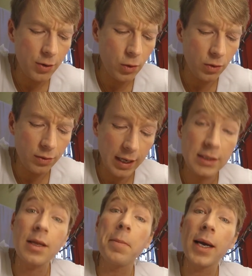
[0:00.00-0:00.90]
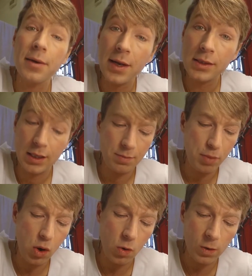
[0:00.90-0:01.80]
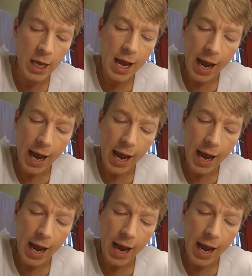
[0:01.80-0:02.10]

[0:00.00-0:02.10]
north as the magnetic pole